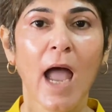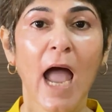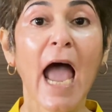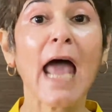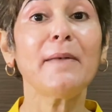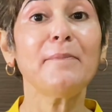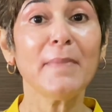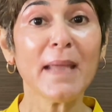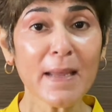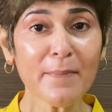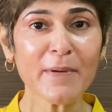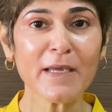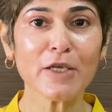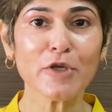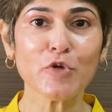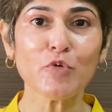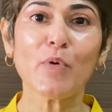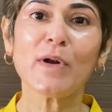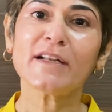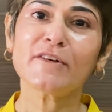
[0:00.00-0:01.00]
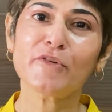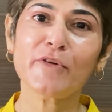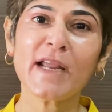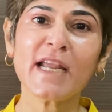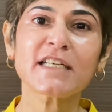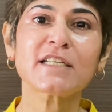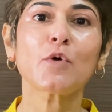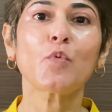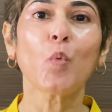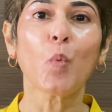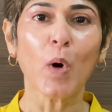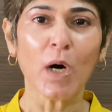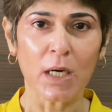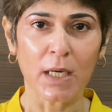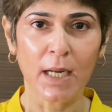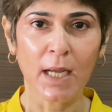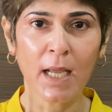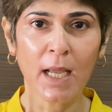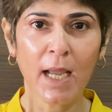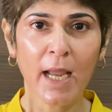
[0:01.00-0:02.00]
And maybe you will create a
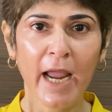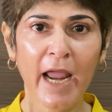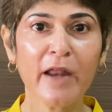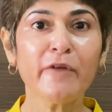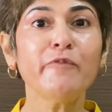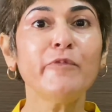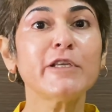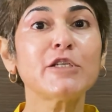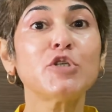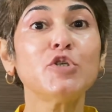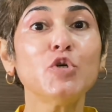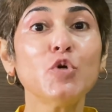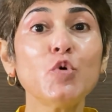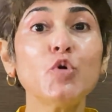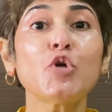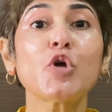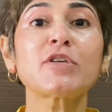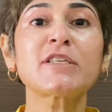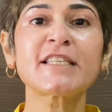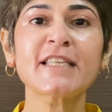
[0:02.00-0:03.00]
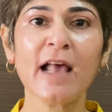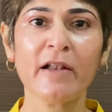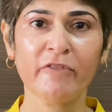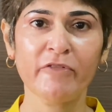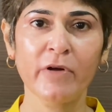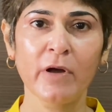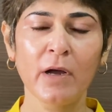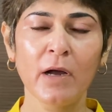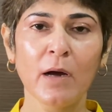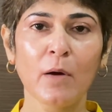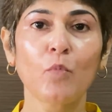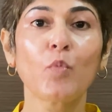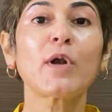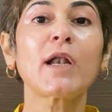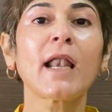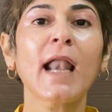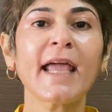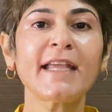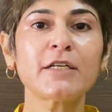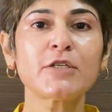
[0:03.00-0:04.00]
world in which you yourself
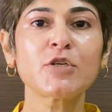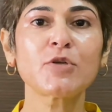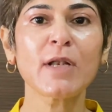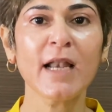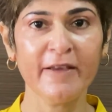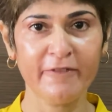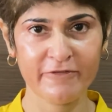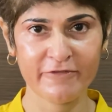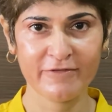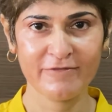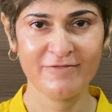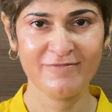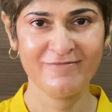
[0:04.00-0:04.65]
would like to live.